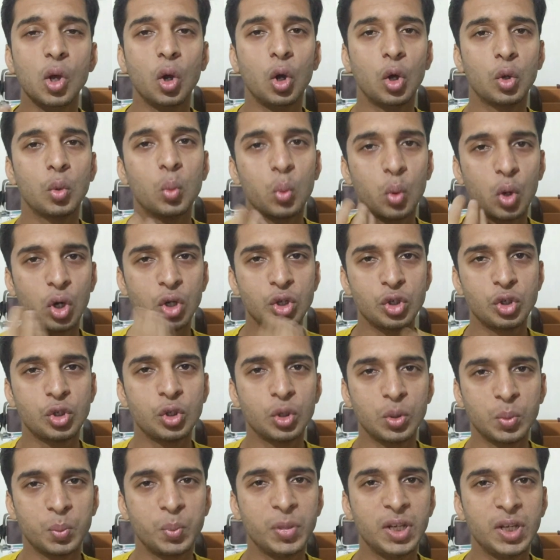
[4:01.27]
or what
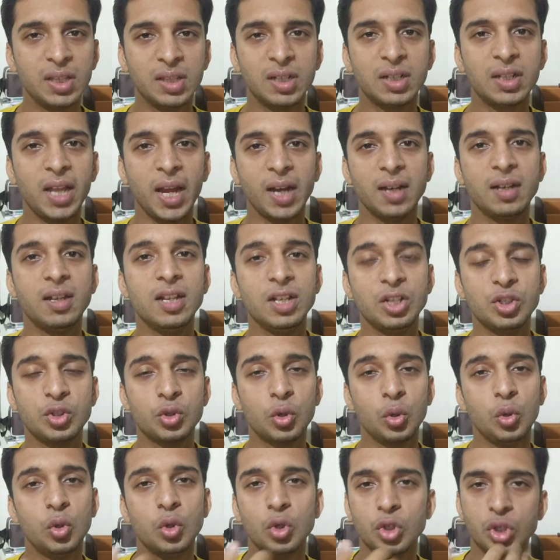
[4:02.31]
should be the tactics
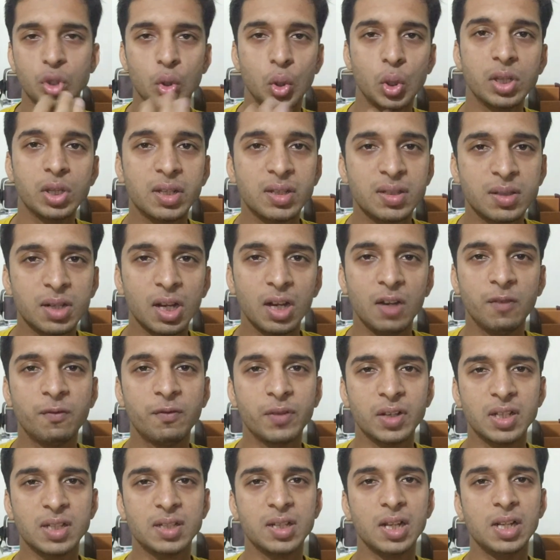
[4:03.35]
to use on the
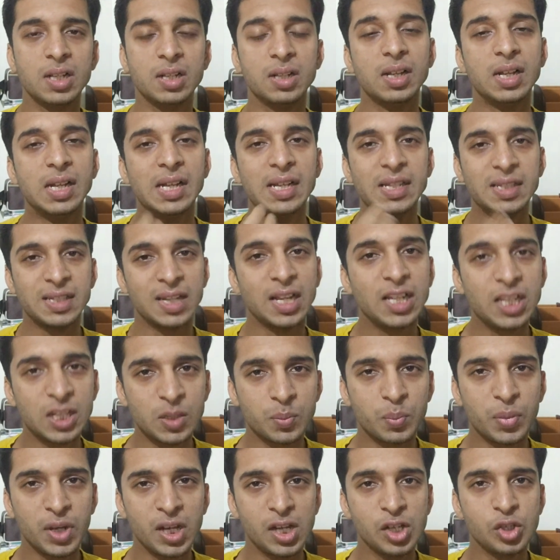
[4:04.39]

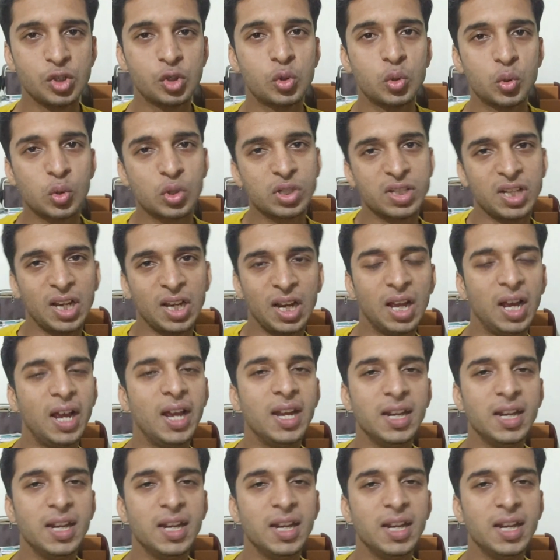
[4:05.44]
sales page to sell